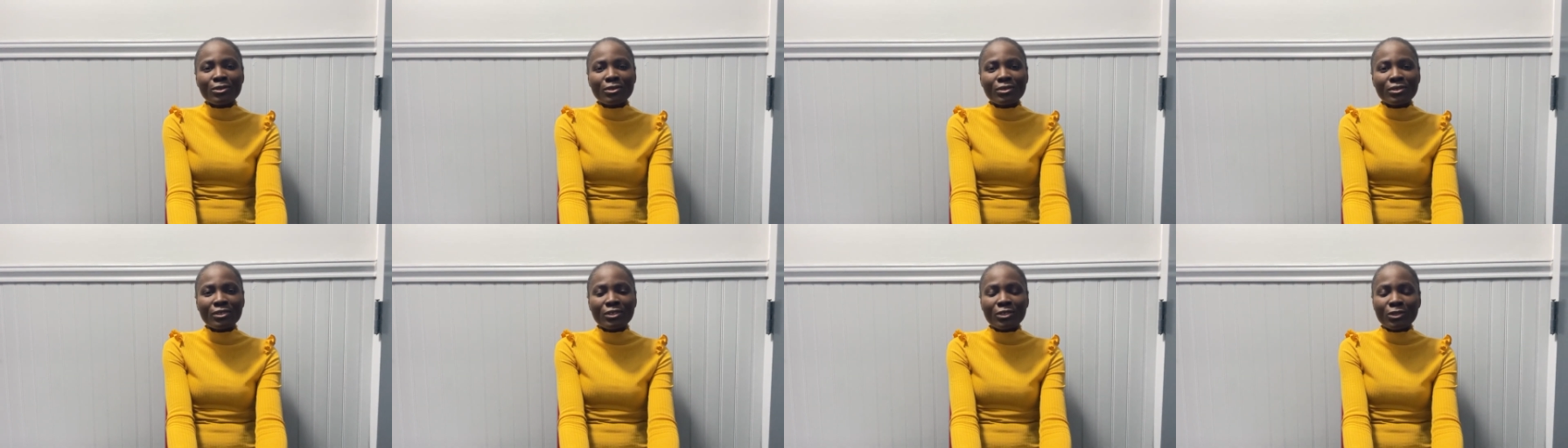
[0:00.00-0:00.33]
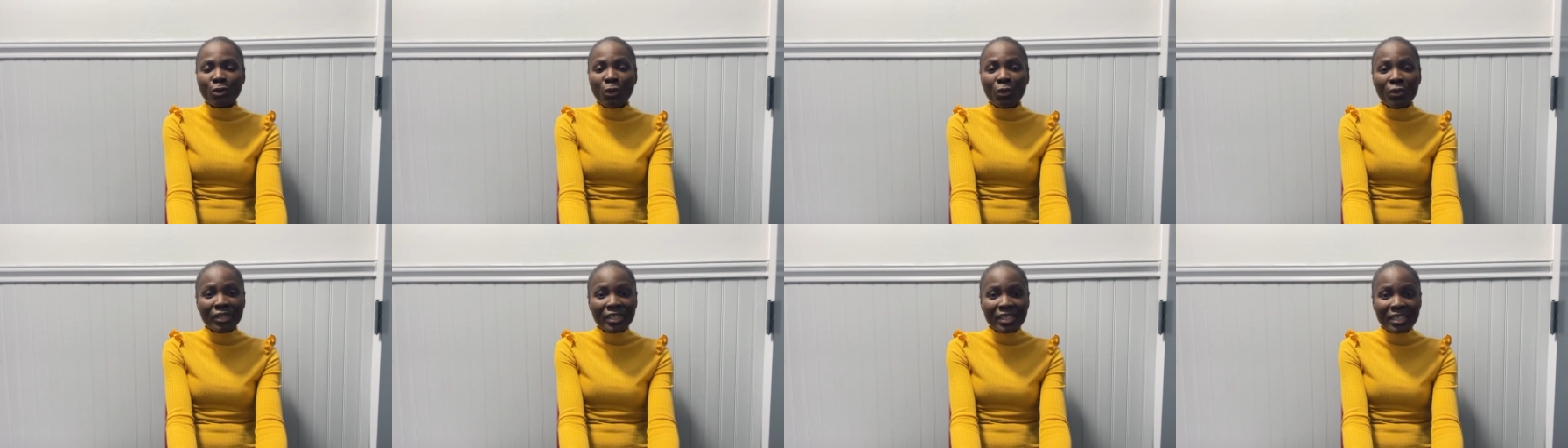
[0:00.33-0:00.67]

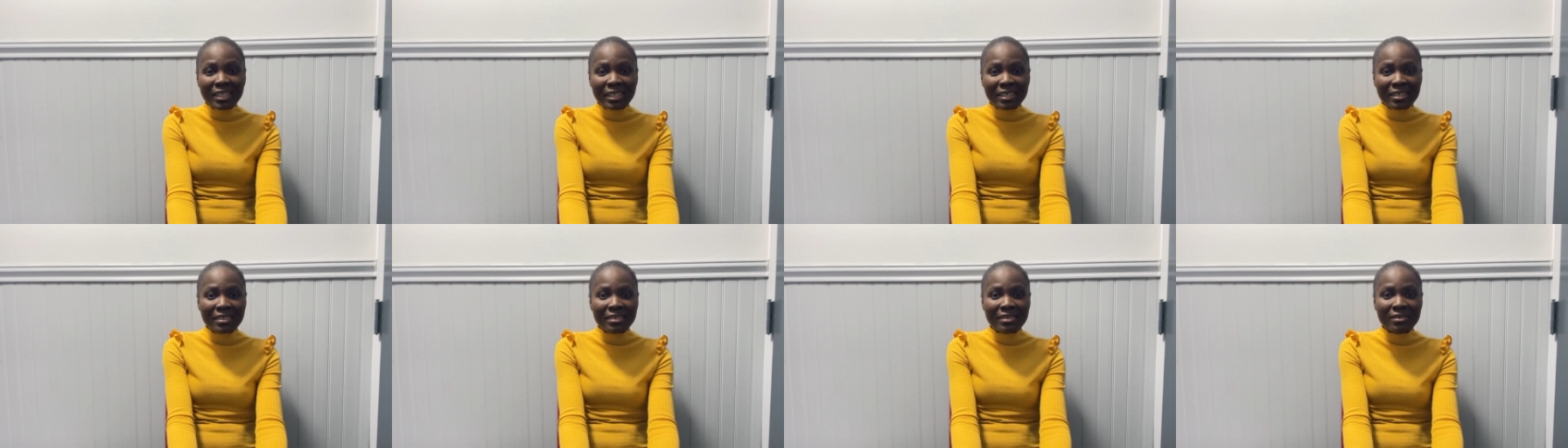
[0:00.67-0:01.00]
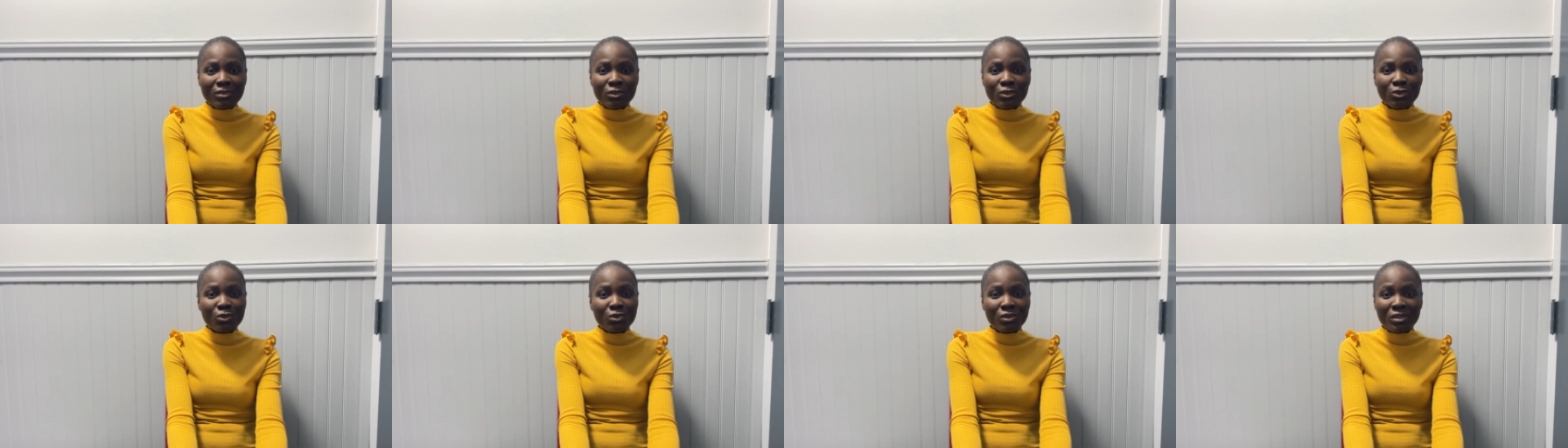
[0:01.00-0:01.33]
studying
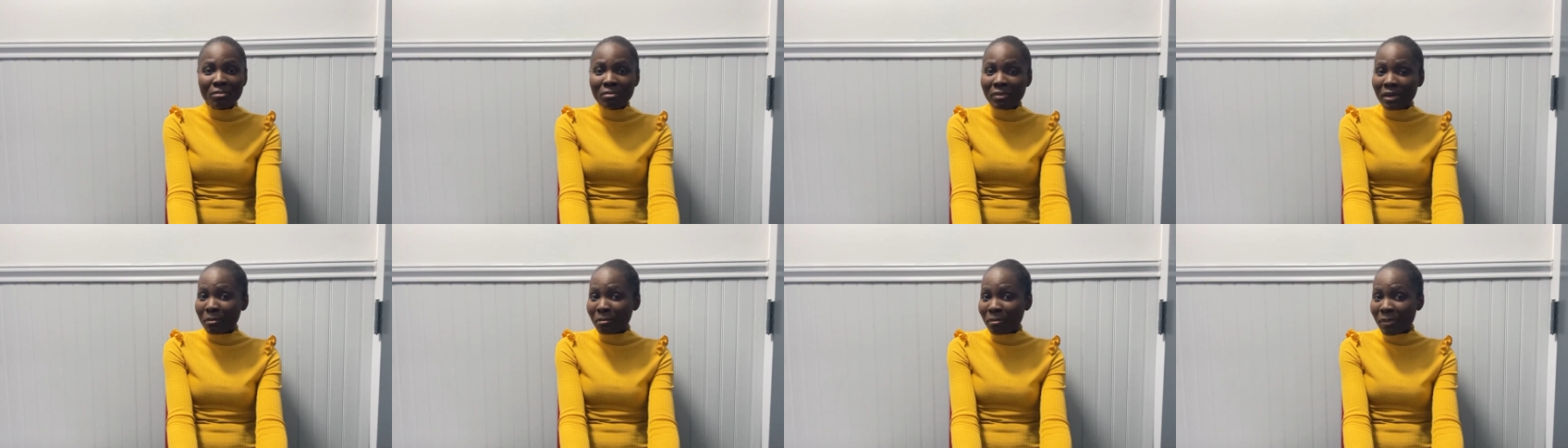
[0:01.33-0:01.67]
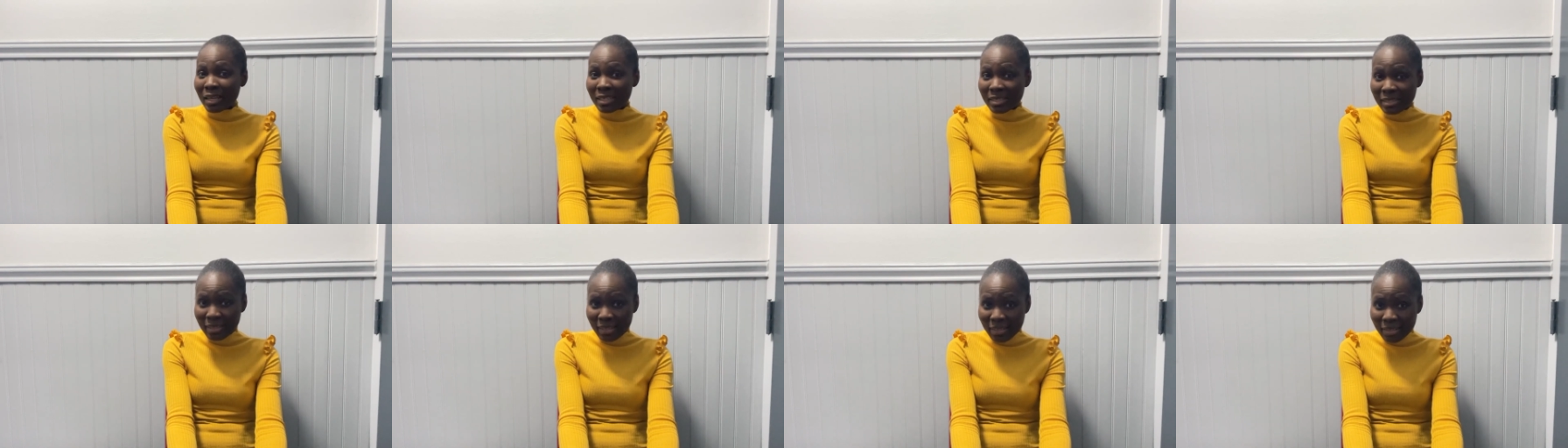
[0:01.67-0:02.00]
at, during my
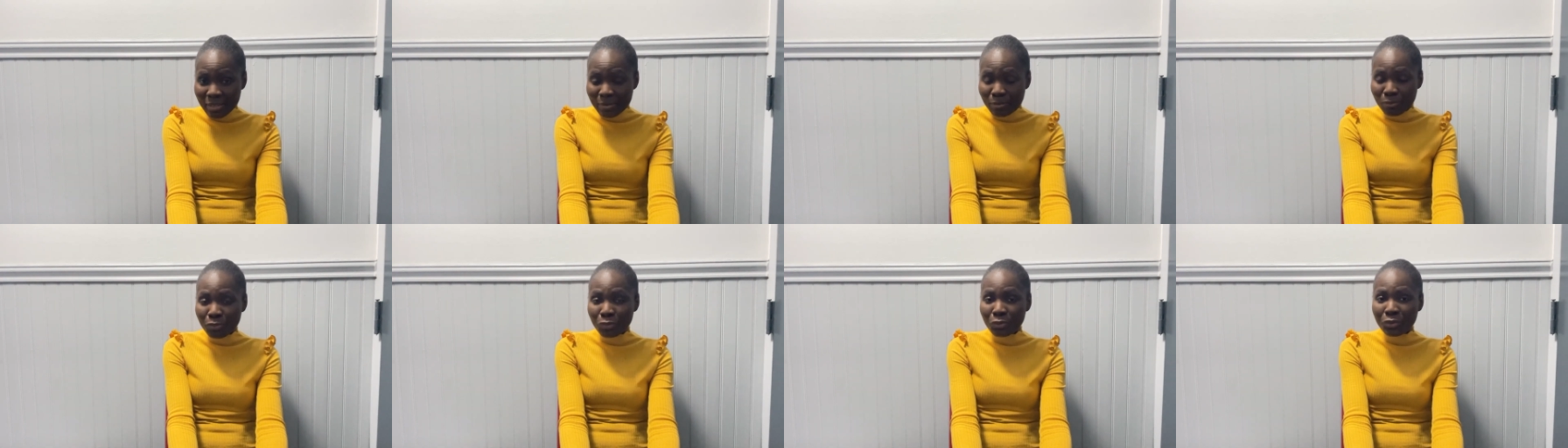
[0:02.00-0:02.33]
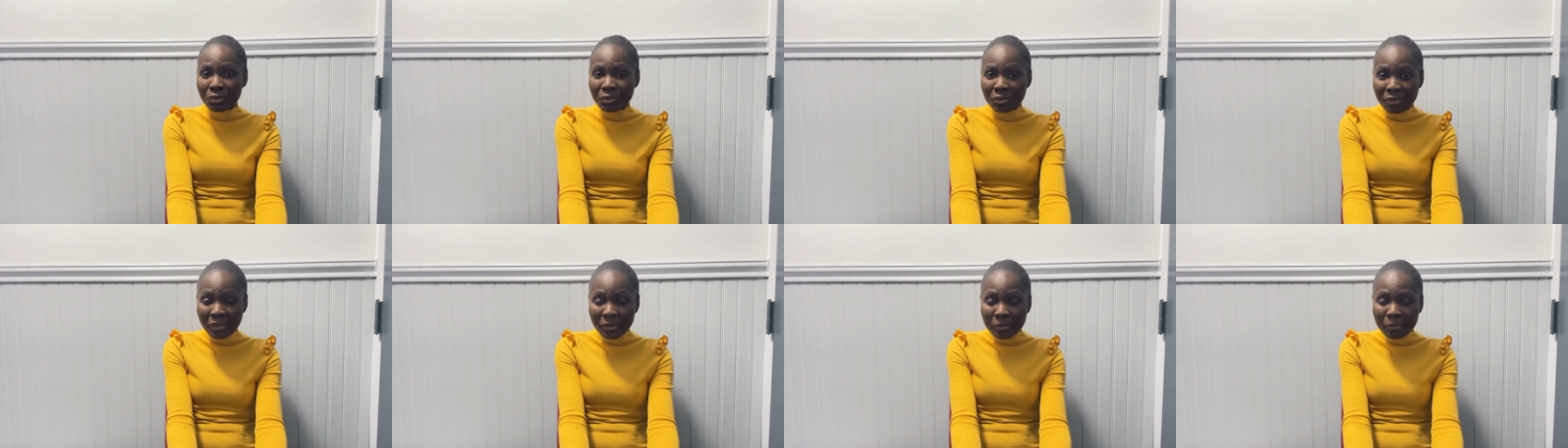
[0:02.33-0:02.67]
master's
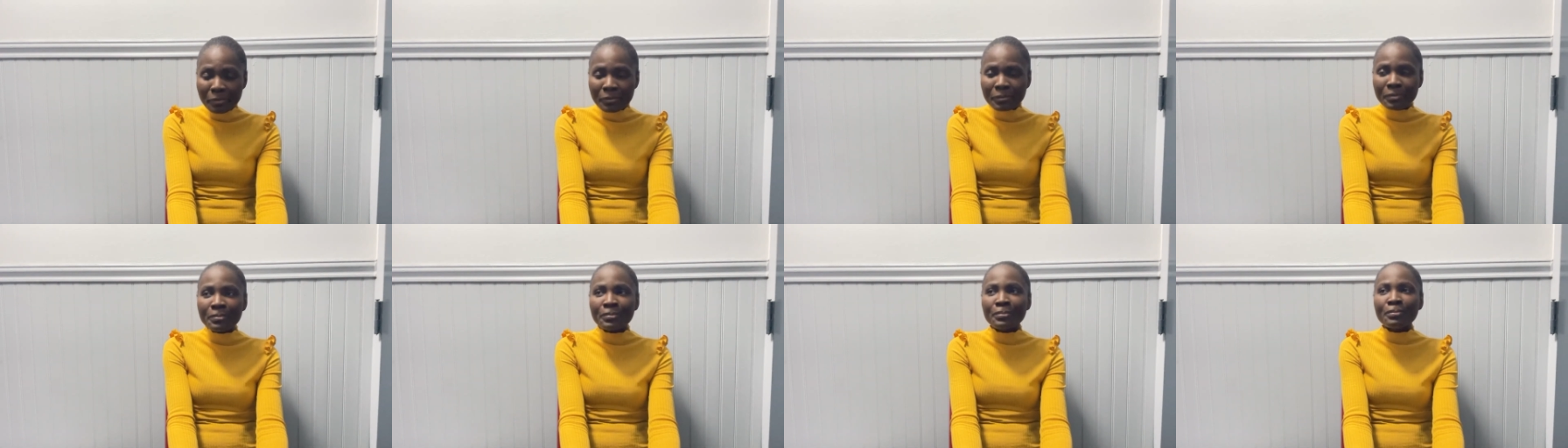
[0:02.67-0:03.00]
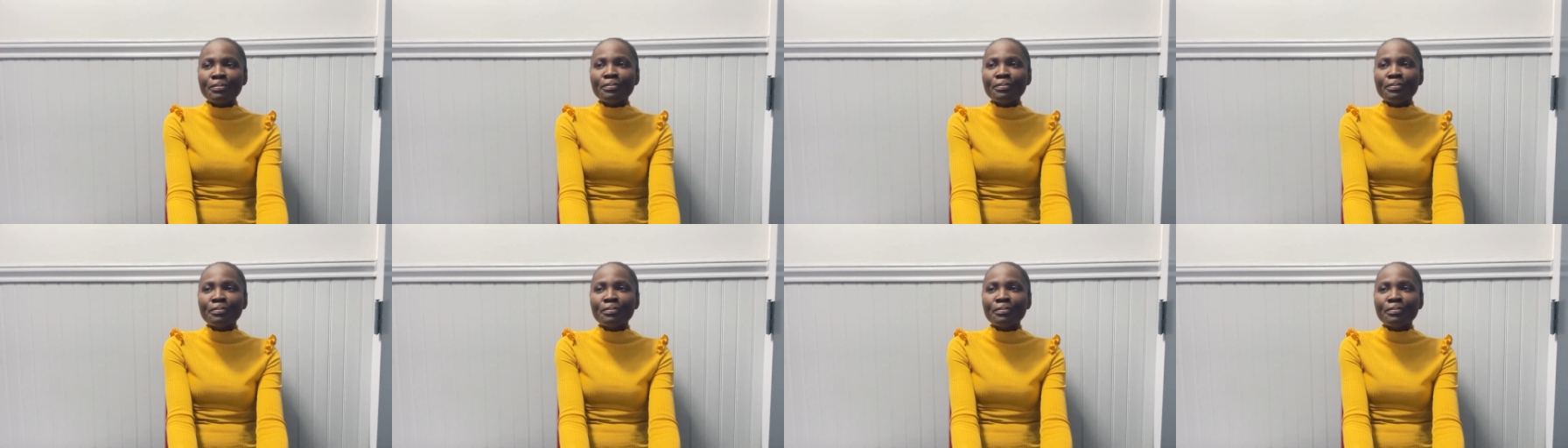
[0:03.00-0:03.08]
program